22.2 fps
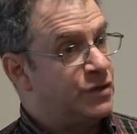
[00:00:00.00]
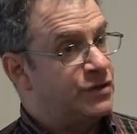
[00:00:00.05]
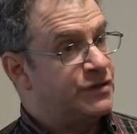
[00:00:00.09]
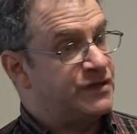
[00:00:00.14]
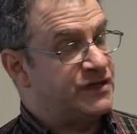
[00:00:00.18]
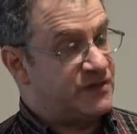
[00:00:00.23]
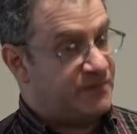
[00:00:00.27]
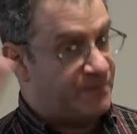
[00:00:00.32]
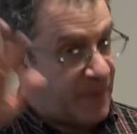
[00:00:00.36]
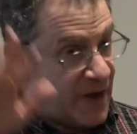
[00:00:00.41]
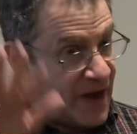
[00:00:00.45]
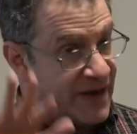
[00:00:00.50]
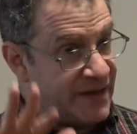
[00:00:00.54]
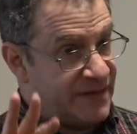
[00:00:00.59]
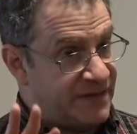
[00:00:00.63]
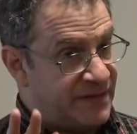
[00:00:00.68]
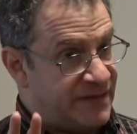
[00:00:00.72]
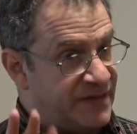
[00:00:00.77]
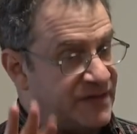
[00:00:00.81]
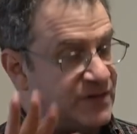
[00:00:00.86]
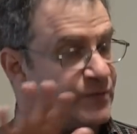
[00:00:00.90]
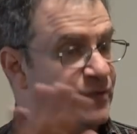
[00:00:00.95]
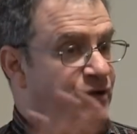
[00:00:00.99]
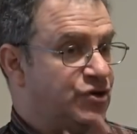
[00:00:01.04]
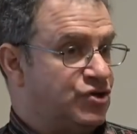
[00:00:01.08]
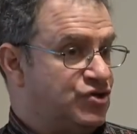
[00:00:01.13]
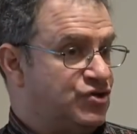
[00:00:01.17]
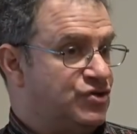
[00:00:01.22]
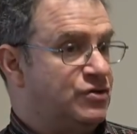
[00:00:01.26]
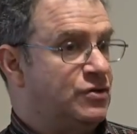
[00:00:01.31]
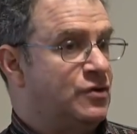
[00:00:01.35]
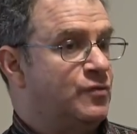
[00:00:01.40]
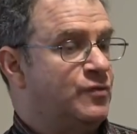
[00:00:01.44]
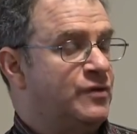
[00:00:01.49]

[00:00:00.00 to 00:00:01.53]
despite this, we could still